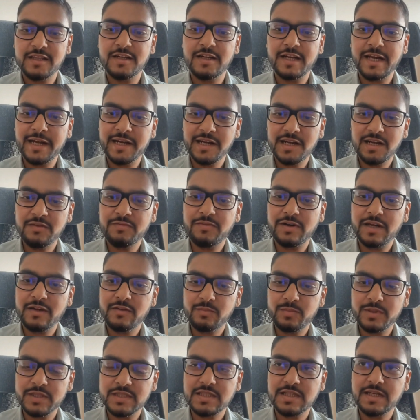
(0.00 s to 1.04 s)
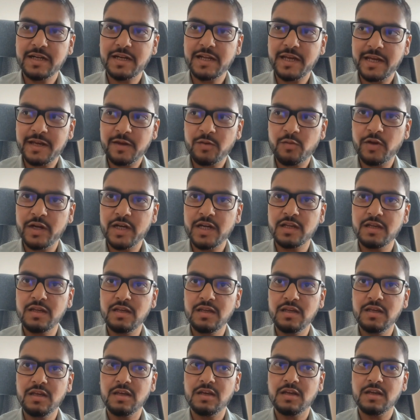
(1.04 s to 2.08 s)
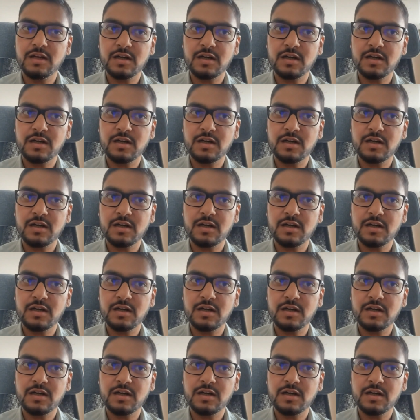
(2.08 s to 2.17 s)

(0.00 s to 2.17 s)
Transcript: the 95% equity,